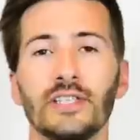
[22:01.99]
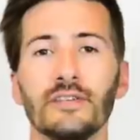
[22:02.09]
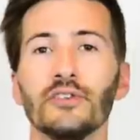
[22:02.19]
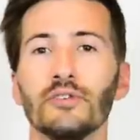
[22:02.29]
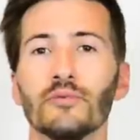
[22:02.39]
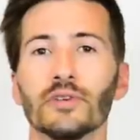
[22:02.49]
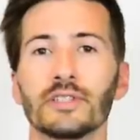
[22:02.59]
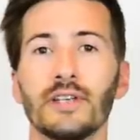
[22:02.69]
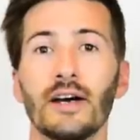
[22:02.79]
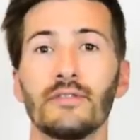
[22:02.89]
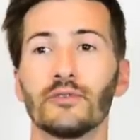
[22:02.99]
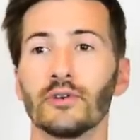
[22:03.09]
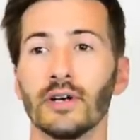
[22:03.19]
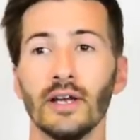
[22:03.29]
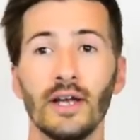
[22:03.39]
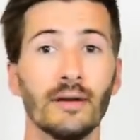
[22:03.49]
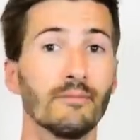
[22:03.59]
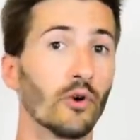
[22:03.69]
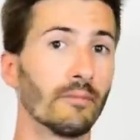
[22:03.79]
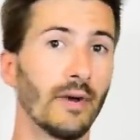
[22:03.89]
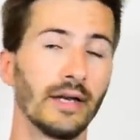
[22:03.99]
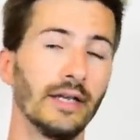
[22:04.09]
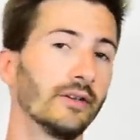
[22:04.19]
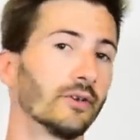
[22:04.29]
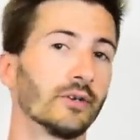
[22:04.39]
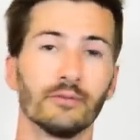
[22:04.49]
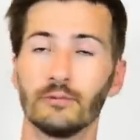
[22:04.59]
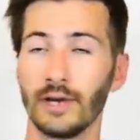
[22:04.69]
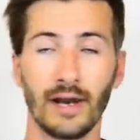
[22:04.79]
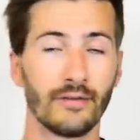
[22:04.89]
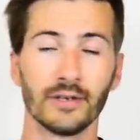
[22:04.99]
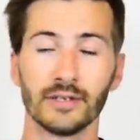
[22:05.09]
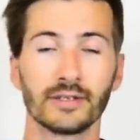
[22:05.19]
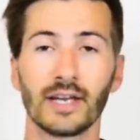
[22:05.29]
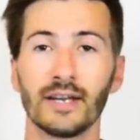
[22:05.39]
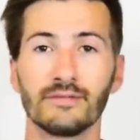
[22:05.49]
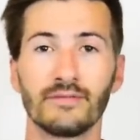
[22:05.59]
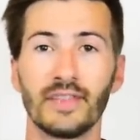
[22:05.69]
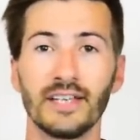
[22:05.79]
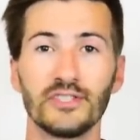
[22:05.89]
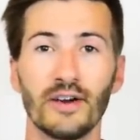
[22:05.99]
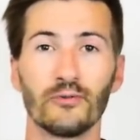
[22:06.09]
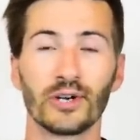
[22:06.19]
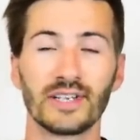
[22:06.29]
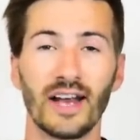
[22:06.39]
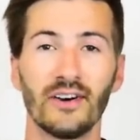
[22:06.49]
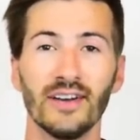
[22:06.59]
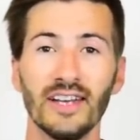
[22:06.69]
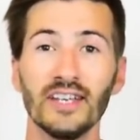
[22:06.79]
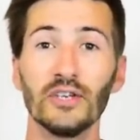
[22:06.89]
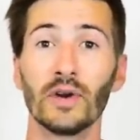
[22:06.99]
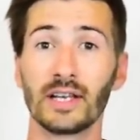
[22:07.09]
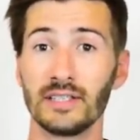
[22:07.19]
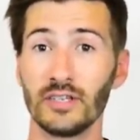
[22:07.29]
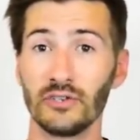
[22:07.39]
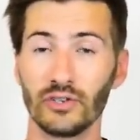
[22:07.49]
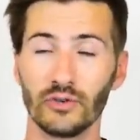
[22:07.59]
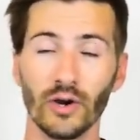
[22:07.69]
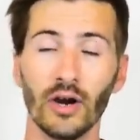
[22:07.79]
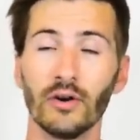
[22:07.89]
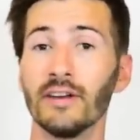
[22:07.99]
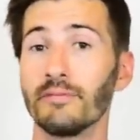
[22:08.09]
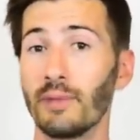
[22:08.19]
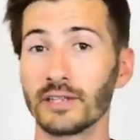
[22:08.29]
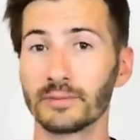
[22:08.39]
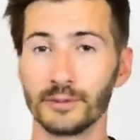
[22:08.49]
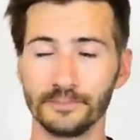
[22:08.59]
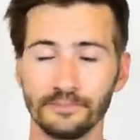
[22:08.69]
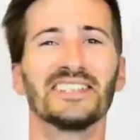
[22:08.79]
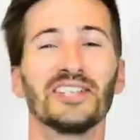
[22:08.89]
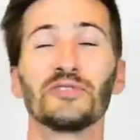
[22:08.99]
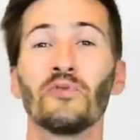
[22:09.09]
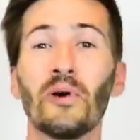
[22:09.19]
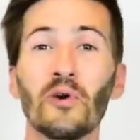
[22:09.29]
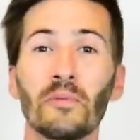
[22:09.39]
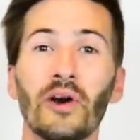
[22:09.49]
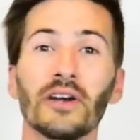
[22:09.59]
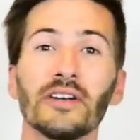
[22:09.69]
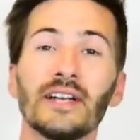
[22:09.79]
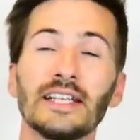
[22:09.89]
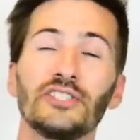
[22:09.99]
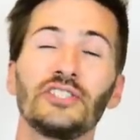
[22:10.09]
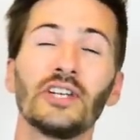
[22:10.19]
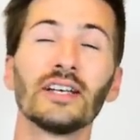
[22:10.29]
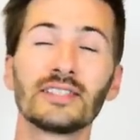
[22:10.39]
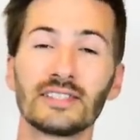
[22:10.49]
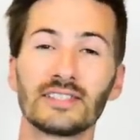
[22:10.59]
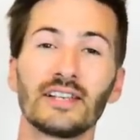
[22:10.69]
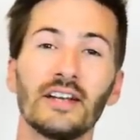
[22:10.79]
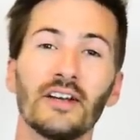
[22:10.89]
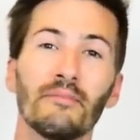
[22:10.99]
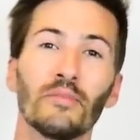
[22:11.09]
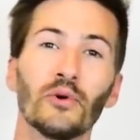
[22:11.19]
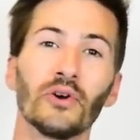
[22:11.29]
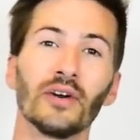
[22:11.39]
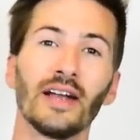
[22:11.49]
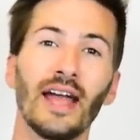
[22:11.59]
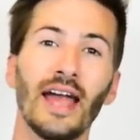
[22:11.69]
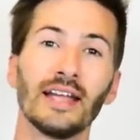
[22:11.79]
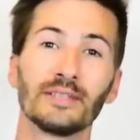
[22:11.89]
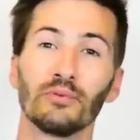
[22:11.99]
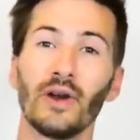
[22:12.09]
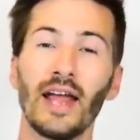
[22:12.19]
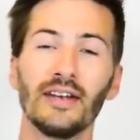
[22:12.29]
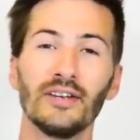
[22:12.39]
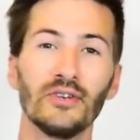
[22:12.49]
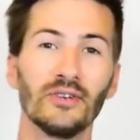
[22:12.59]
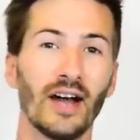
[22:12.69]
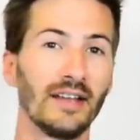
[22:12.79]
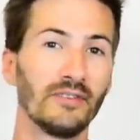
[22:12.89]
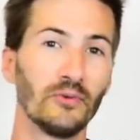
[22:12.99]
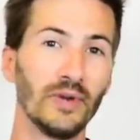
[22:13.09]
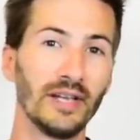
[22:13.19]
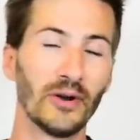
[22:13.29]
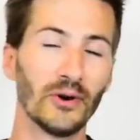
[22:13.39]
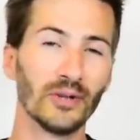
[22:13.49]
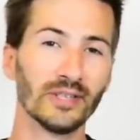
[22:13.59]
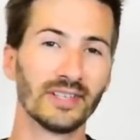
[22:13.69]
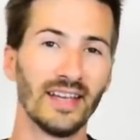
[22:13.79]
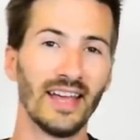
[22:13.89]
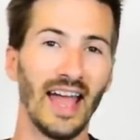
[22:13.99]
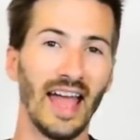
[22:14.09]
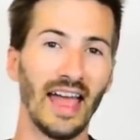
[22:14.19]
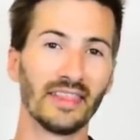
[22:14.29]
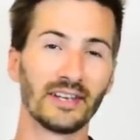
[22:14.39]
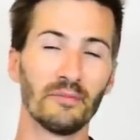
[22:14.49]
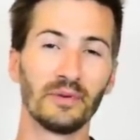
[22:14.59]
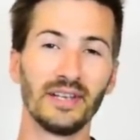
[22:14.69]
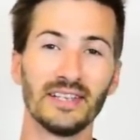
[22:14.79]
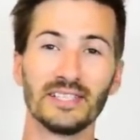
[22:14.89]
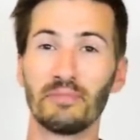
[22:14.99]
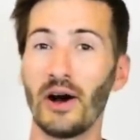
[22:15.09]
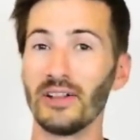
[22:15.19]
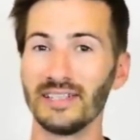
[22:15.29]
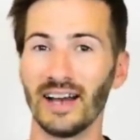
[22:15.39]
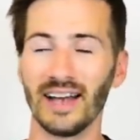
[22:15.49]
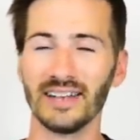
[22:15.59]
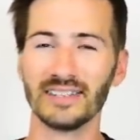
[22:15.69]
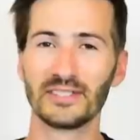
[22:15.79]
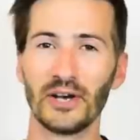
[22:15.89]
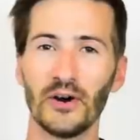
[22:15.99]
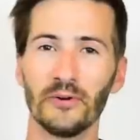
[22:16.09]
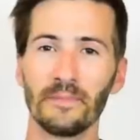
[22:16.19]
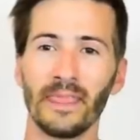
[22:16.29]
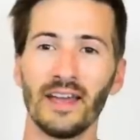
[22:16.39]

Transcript: give you more stuff or more money or whatever kind of things you have worked out. You want to continue to grow if possible. So there's one more partner that I just signed on board and it's brand new, not even a week old, and the company is Polydyne. So